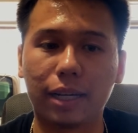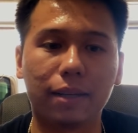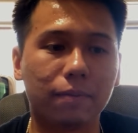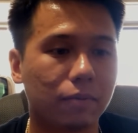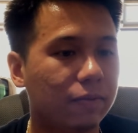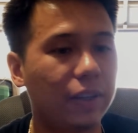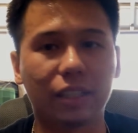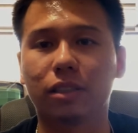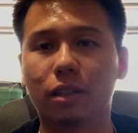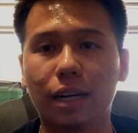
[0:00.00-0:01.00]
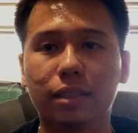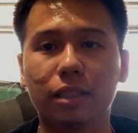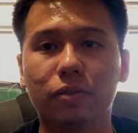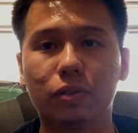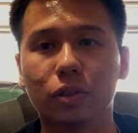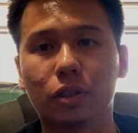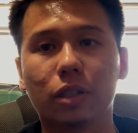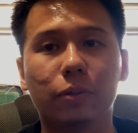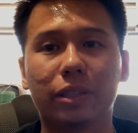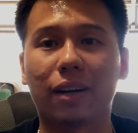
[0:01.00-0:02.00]
And fix their
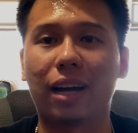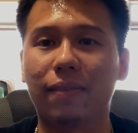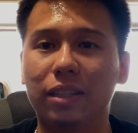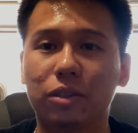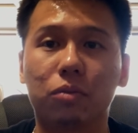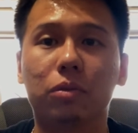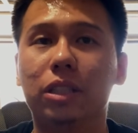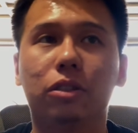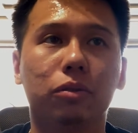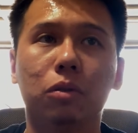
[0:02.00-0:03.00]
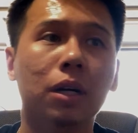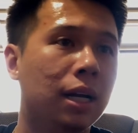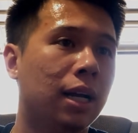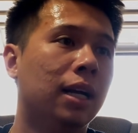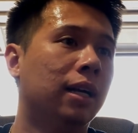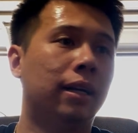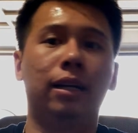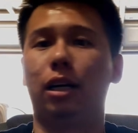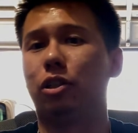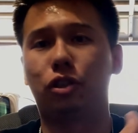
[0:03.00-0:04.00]
SC430 without having to read through
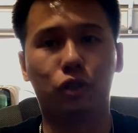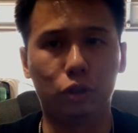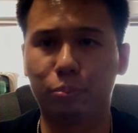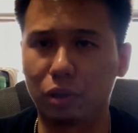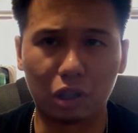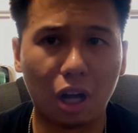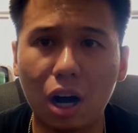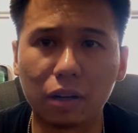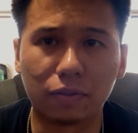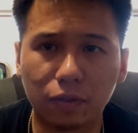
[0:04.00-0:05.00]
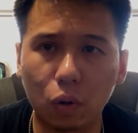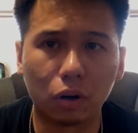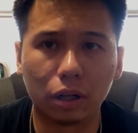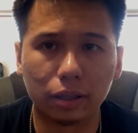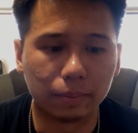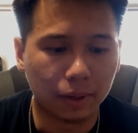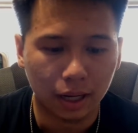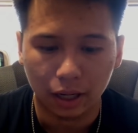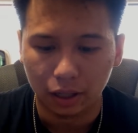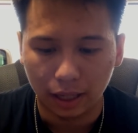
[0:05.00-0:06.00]
a super long forum
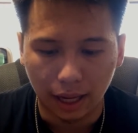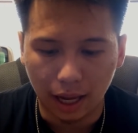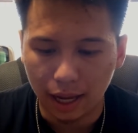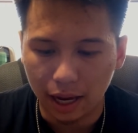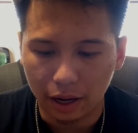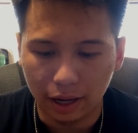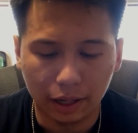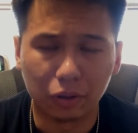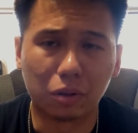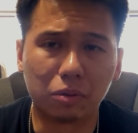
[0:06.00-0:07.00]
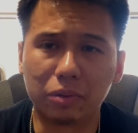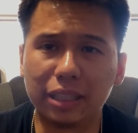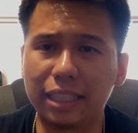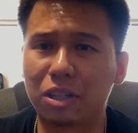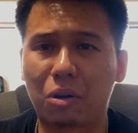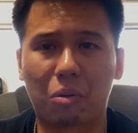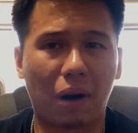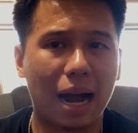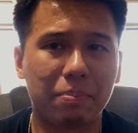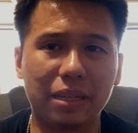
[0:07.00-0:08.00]
and or really
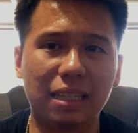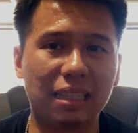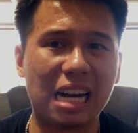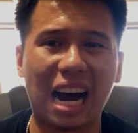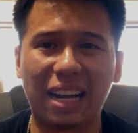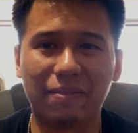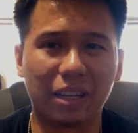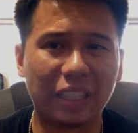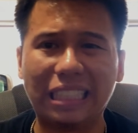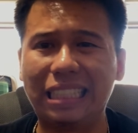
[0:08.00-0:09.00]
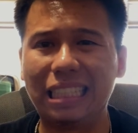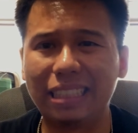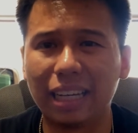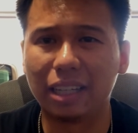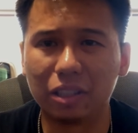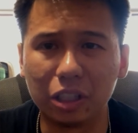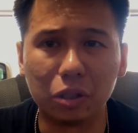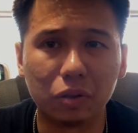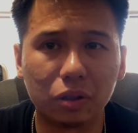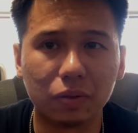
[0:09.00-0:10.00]
crappy, not very detailed
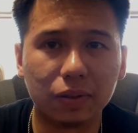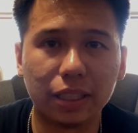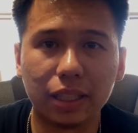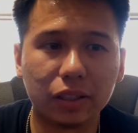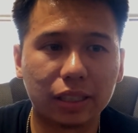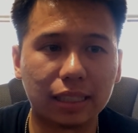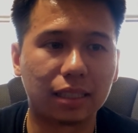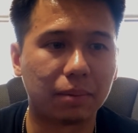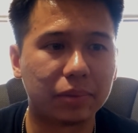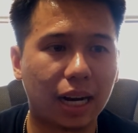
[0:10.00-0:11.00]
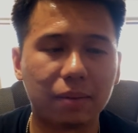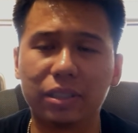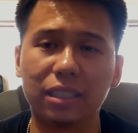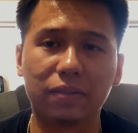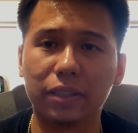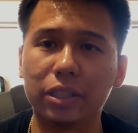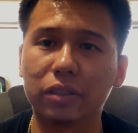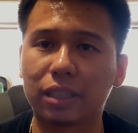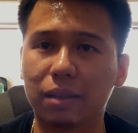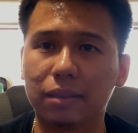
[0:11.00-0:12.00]
YouTube videos, because sometimes these
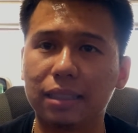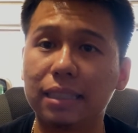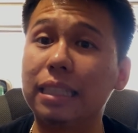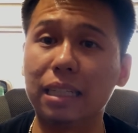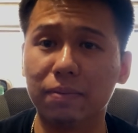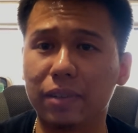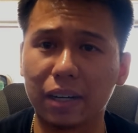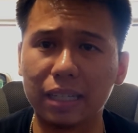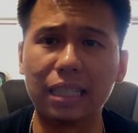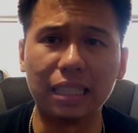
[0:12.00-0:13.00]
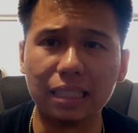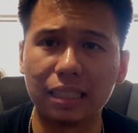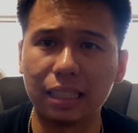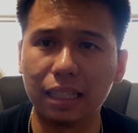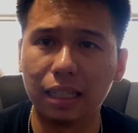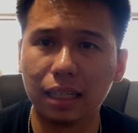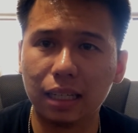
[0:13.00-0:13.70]
videos could seem very easy,